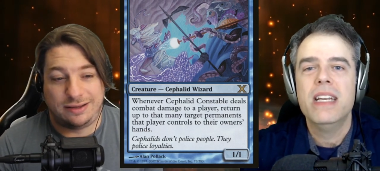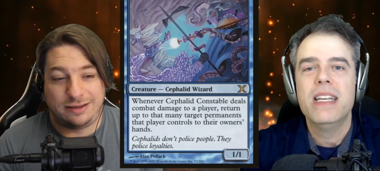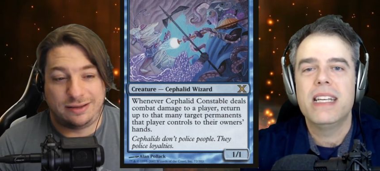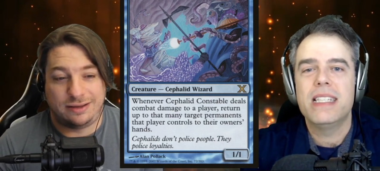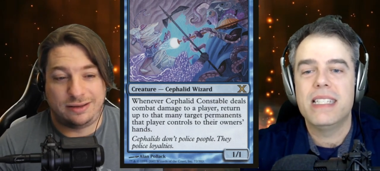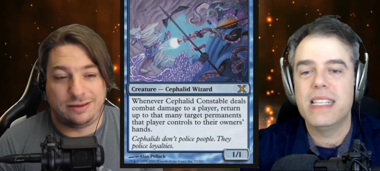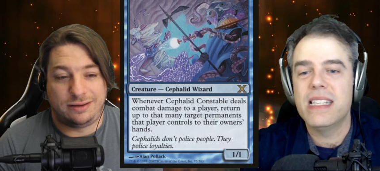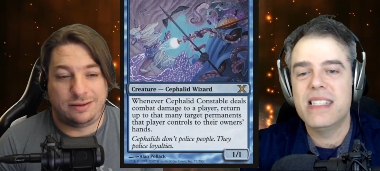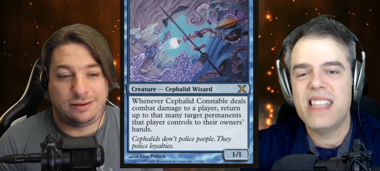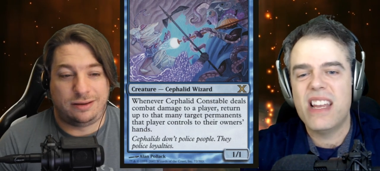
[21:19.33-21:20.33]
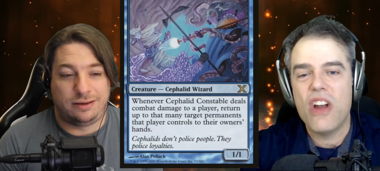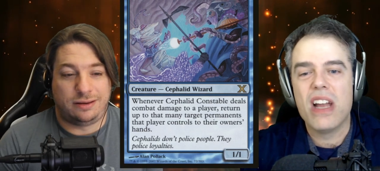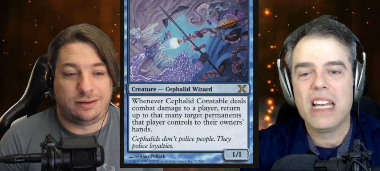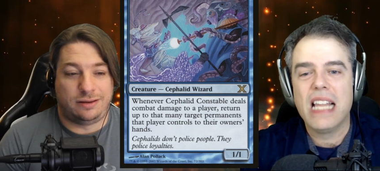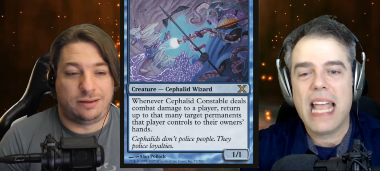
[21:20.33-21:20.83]
Speaker 1: because yeah. it doesn't say
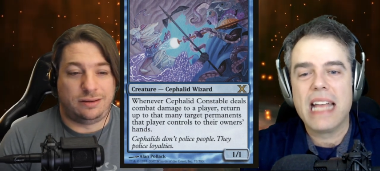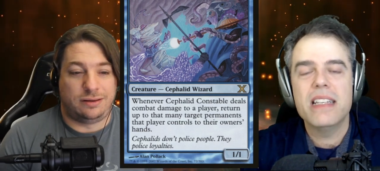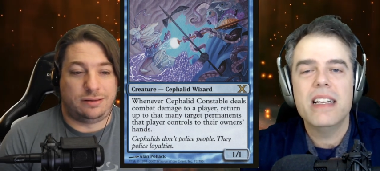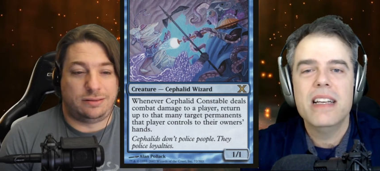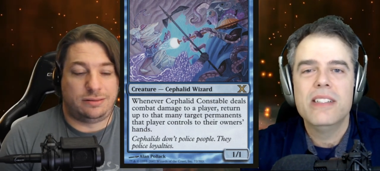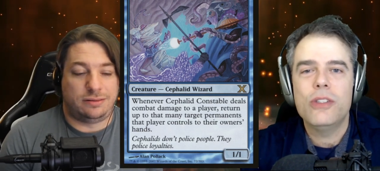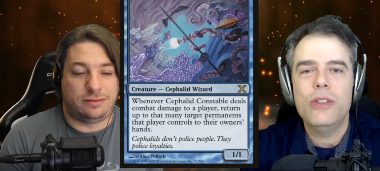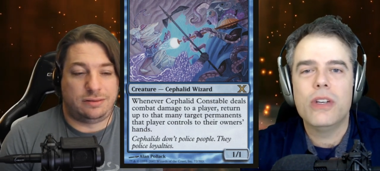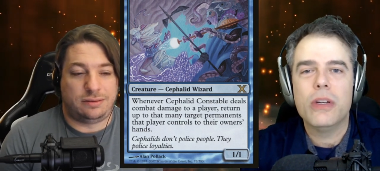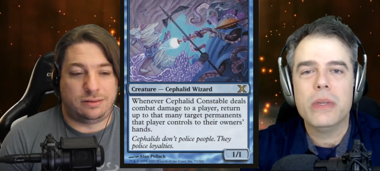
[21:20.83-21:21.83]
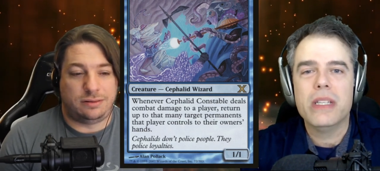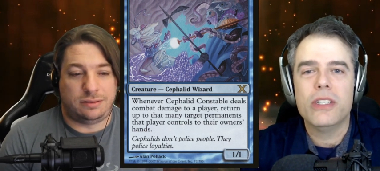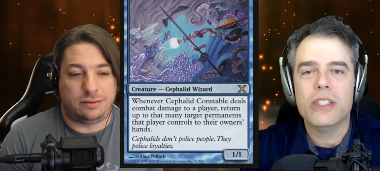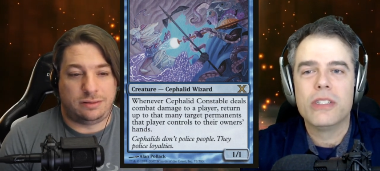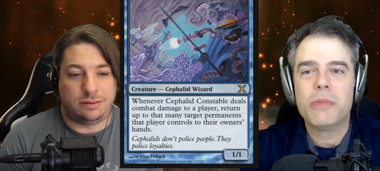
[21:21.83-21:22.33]
non-land. So you can really
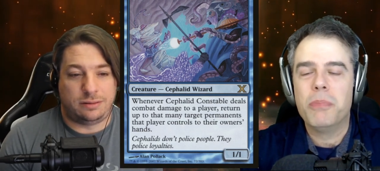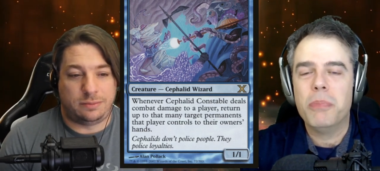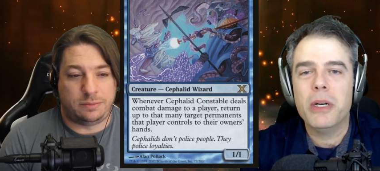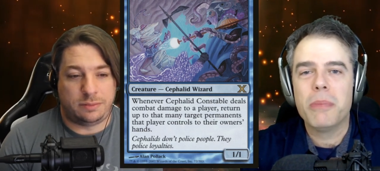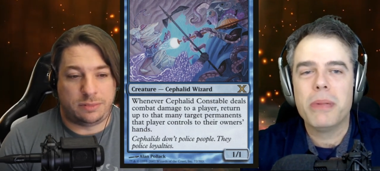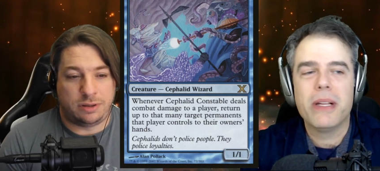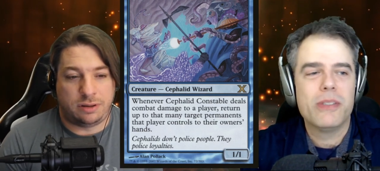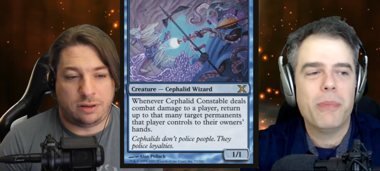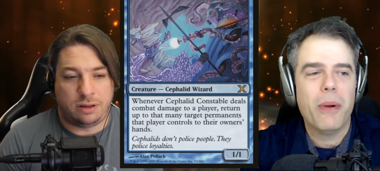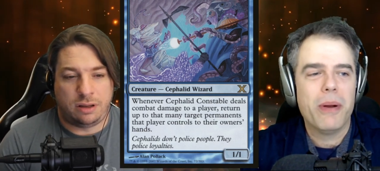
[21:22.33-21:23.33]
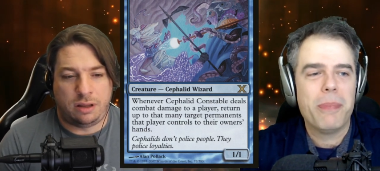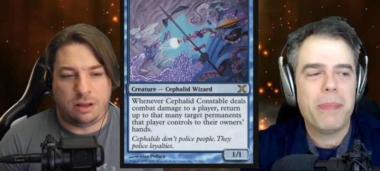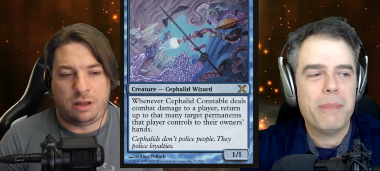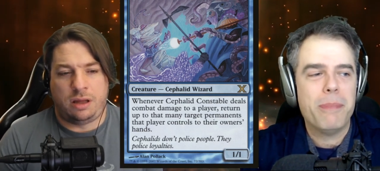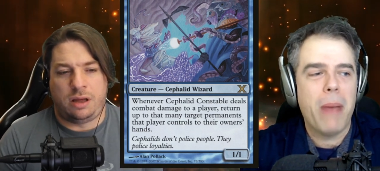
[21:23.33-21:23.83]
just put a player's board
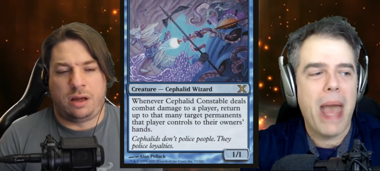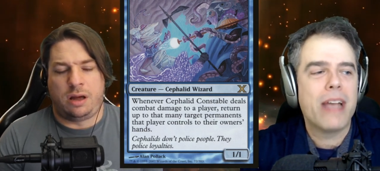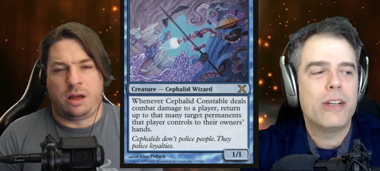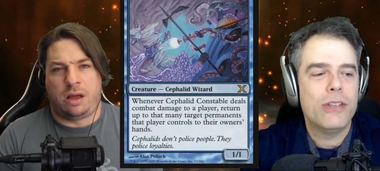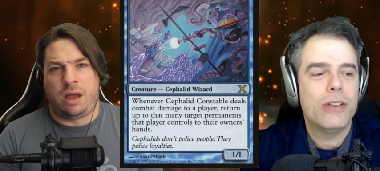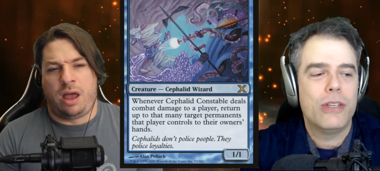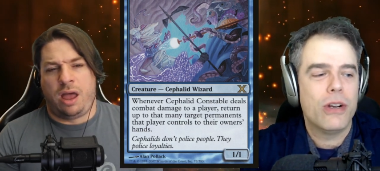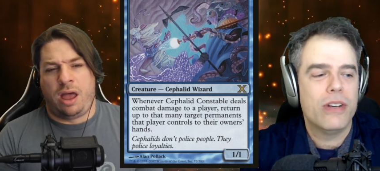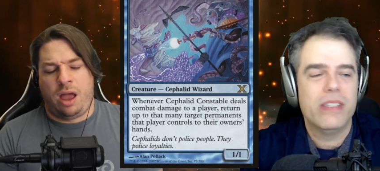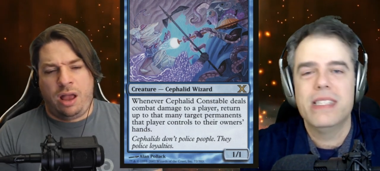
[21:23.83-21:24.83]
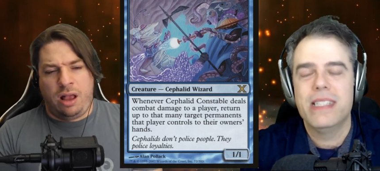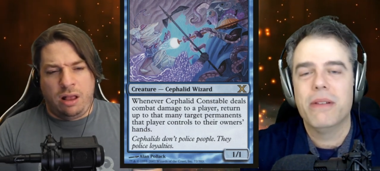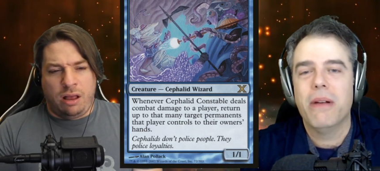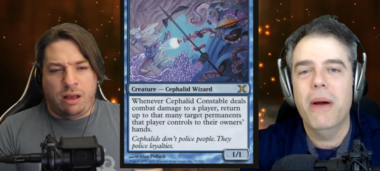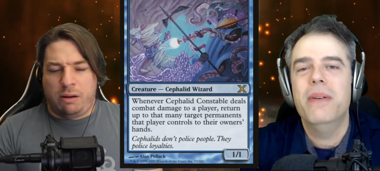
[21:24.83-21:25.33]
back to turn
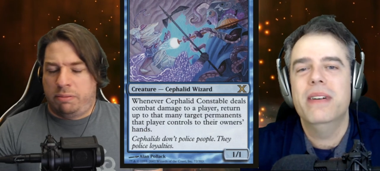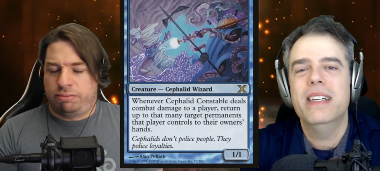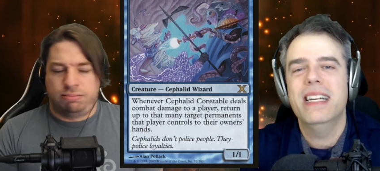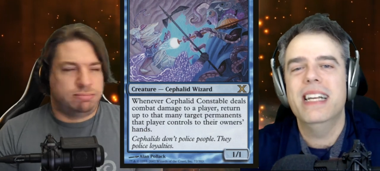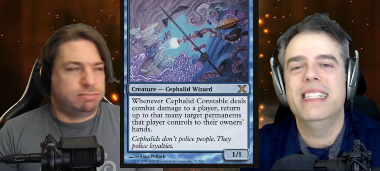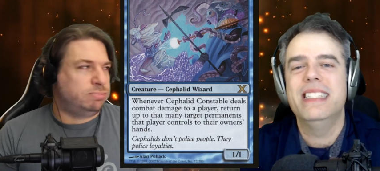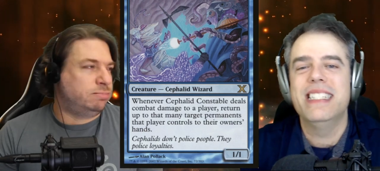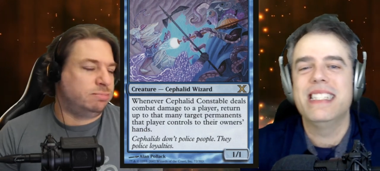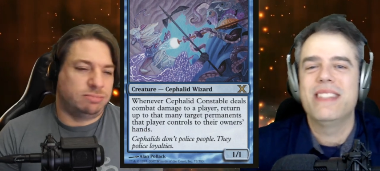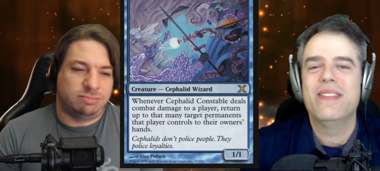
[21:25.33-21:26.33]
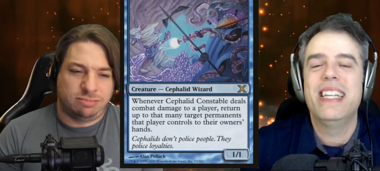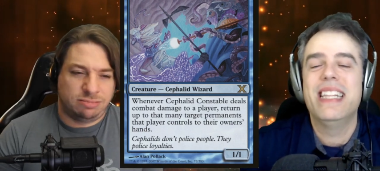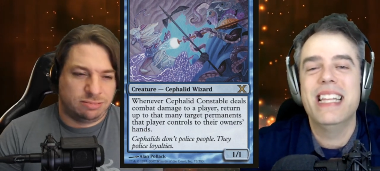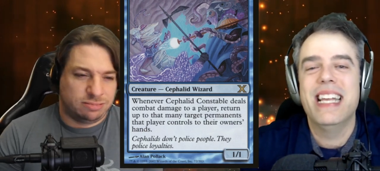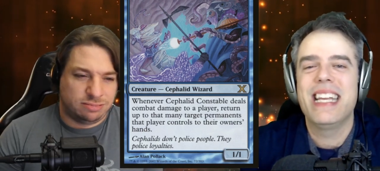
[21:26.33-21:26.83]
zero. Just
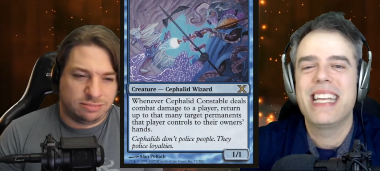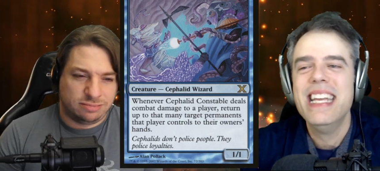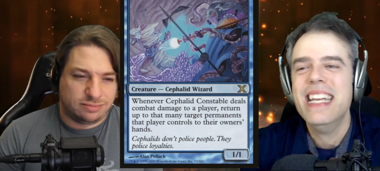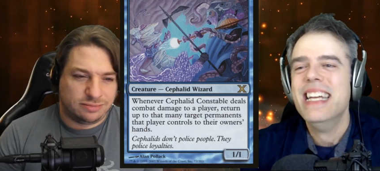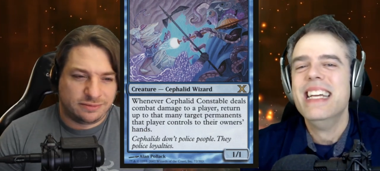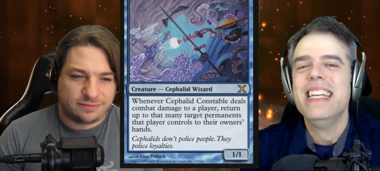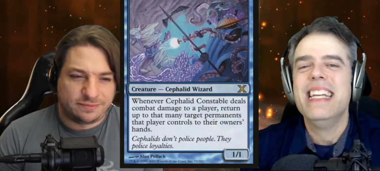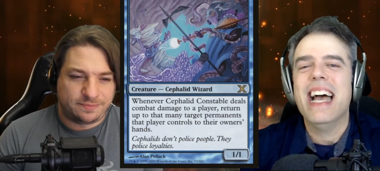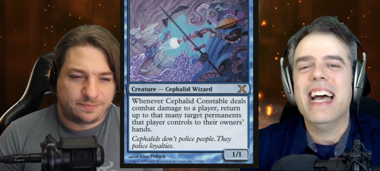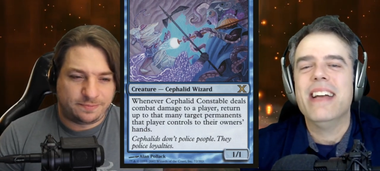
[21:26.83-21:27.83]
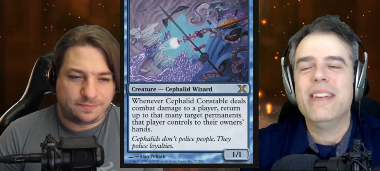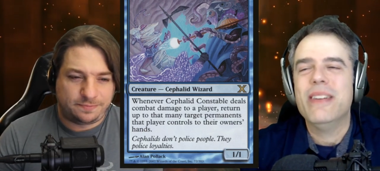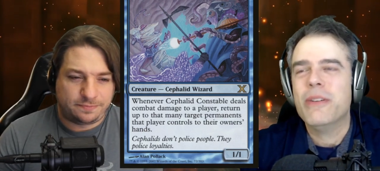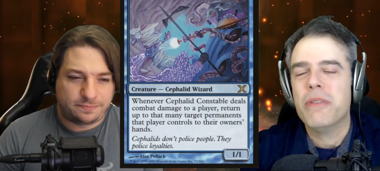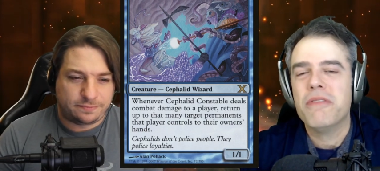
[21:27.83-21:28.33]
like, yeah, I'm going
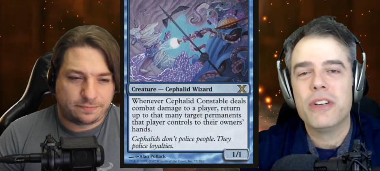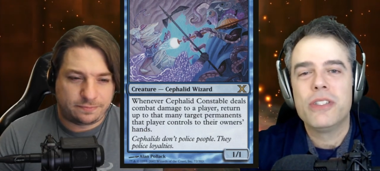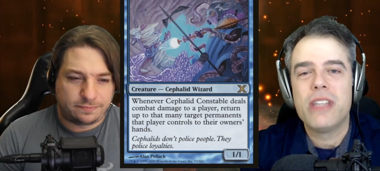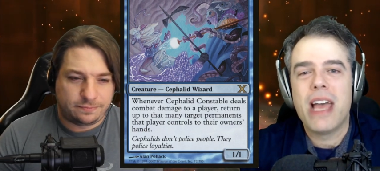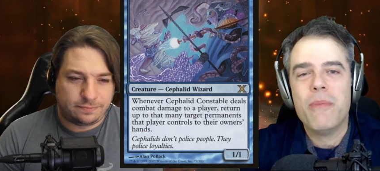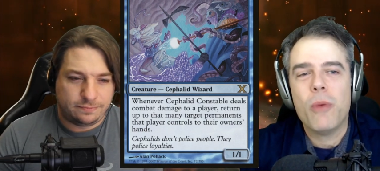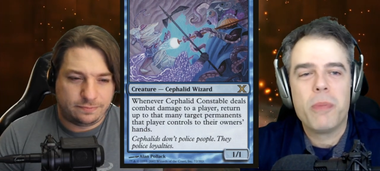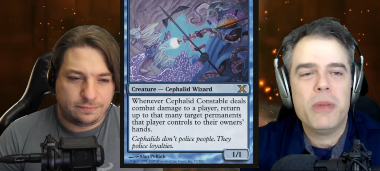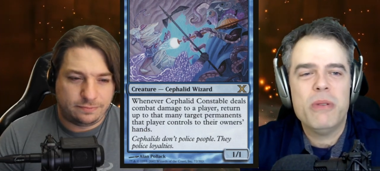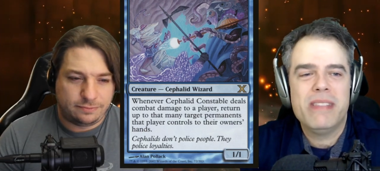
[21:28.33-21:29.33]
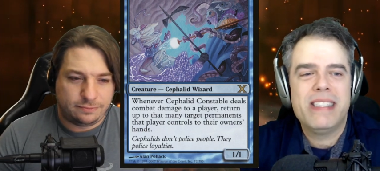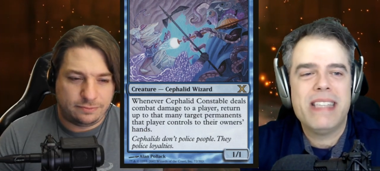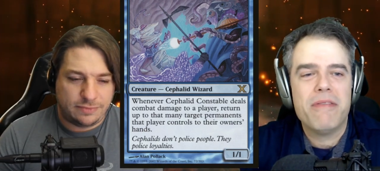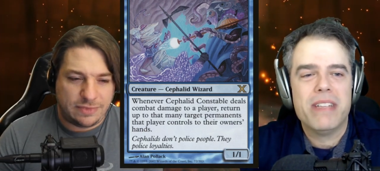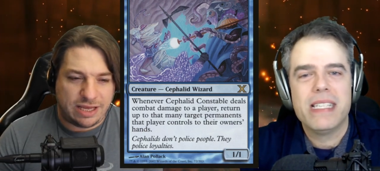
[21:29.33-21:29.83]
to reverse time warp you
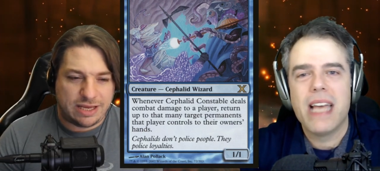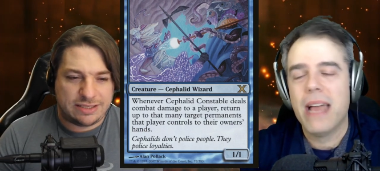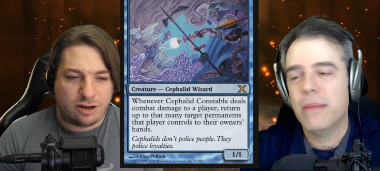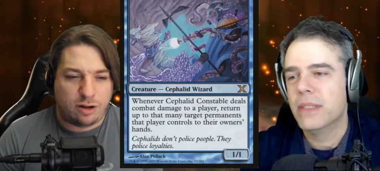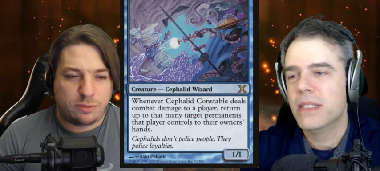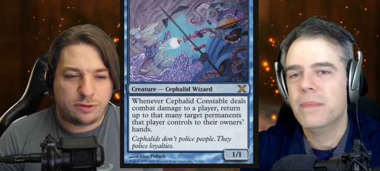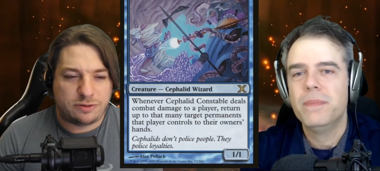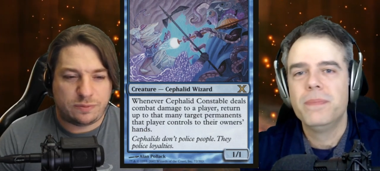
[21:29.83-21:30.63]
seven like times. Like it's almost